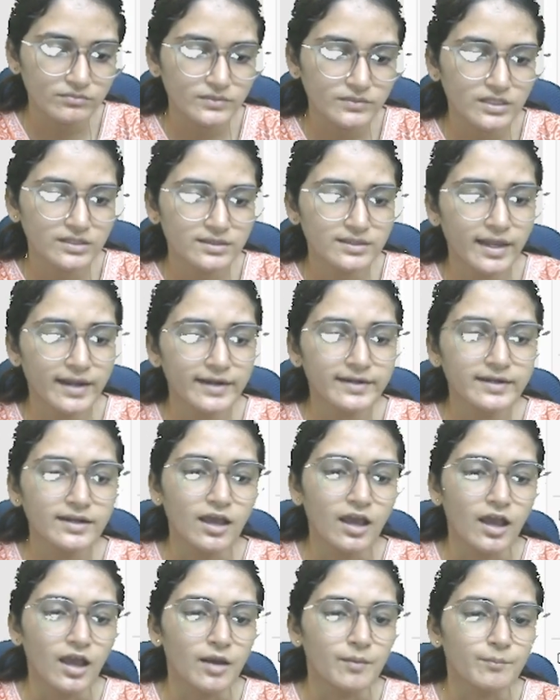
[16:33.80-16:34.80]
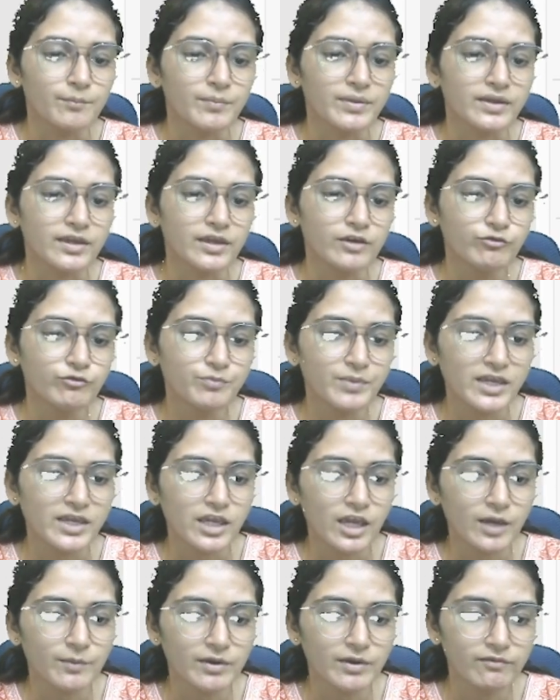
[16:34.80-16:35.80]
that if
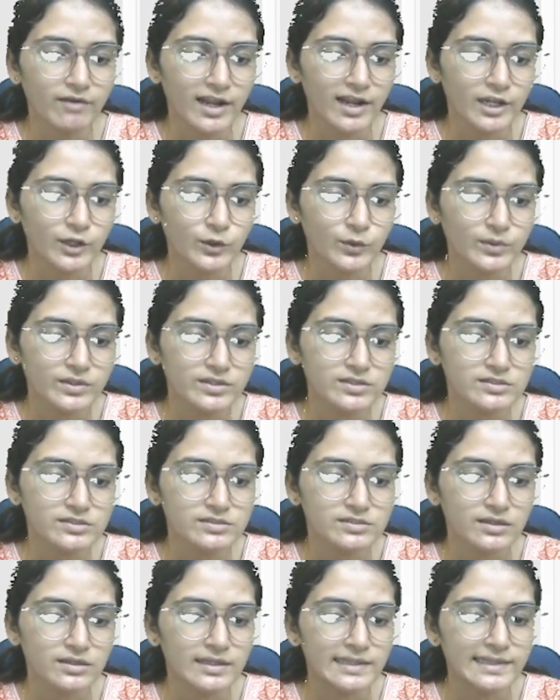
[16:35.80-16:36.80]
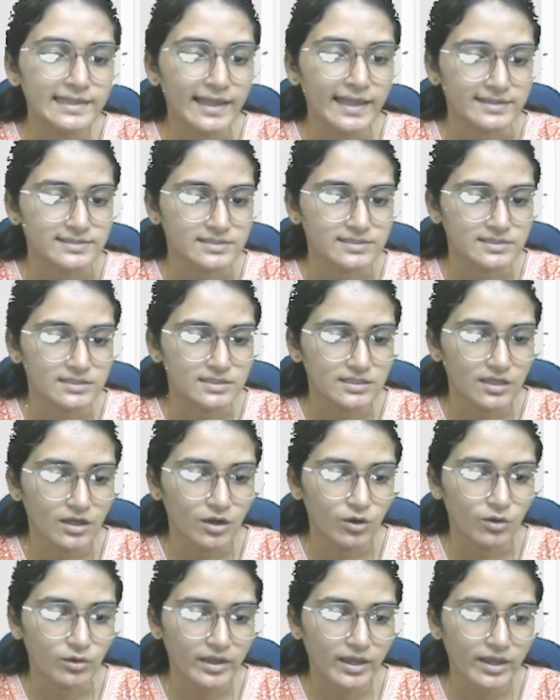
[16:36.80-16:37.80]
pKb value is less,
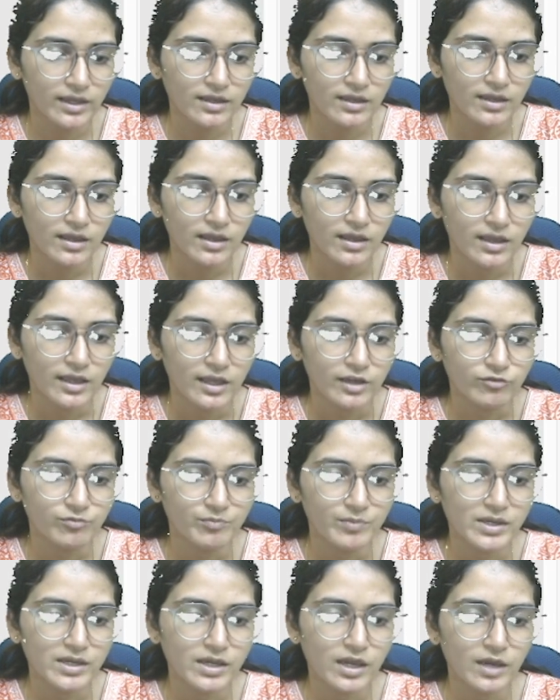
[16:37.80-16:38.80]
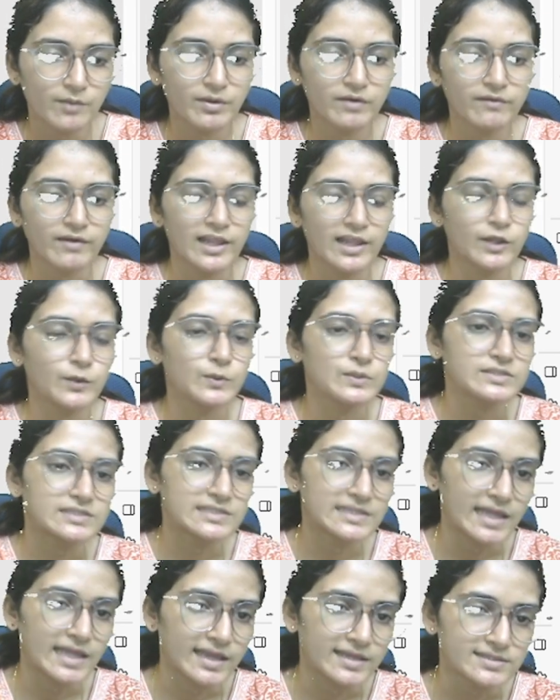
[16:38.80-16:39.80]
okay, if pKb value is
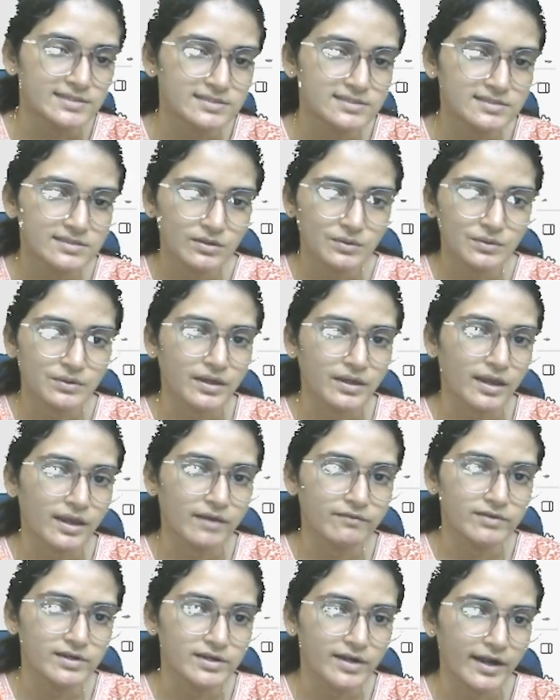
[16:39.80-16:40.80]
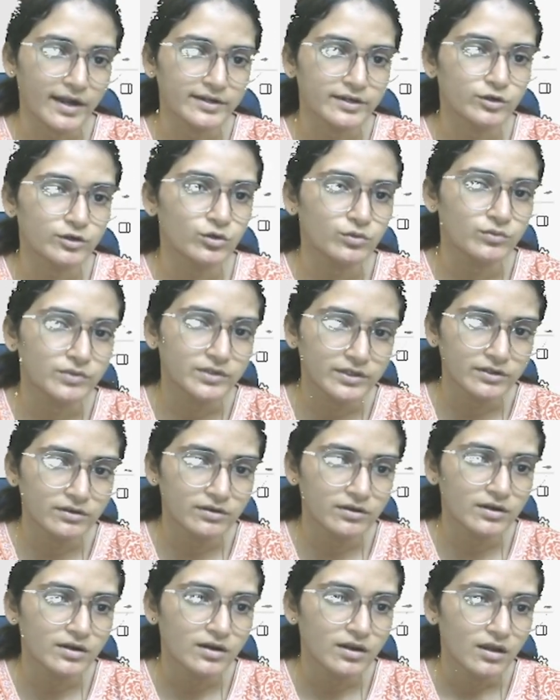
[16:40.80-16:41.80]
less, okay, I will write it over
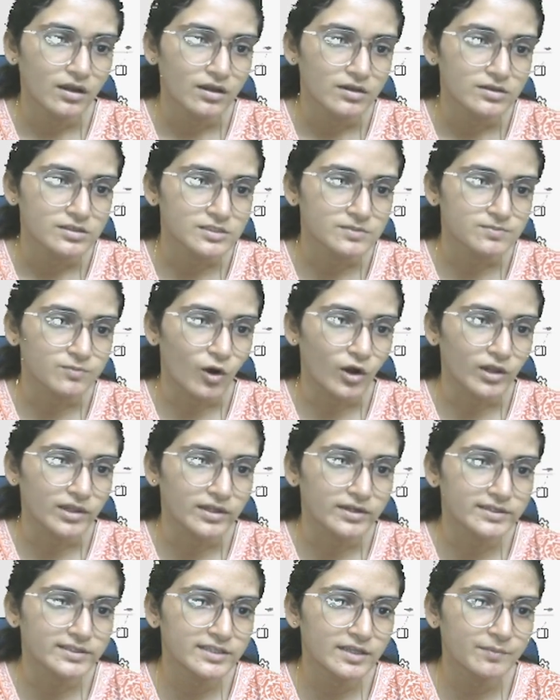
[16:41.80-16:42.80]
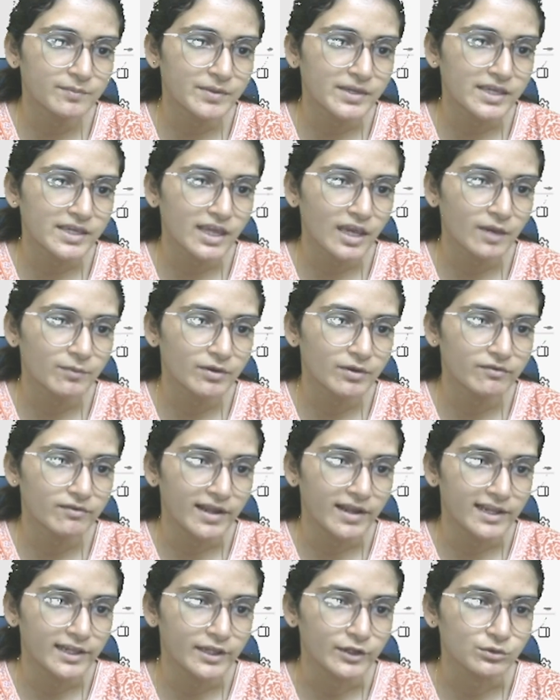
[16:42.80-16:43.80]
here, smaller the pKb
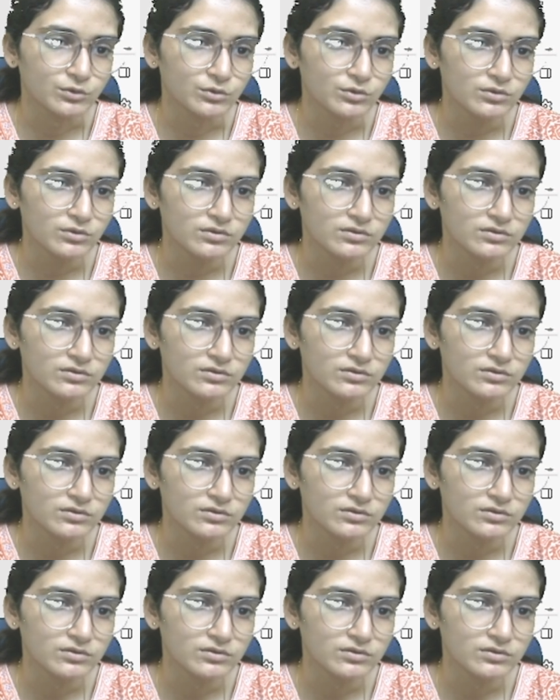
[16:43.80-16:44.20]
value,